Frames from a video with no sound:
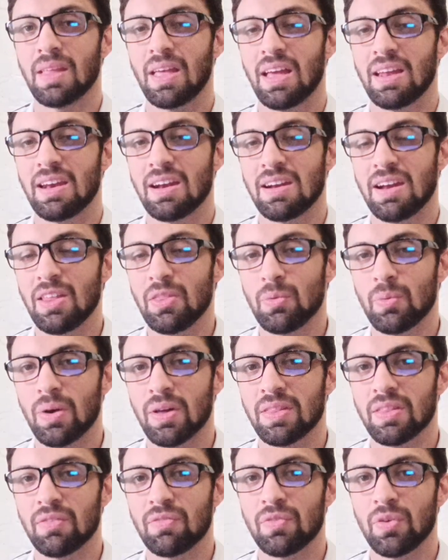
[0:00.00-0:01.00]
and another
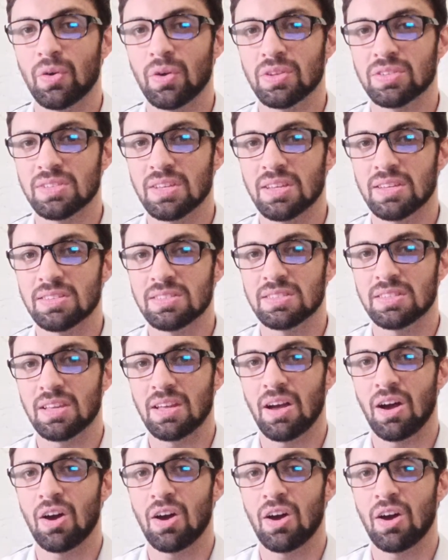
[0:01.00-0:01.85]
one that focuses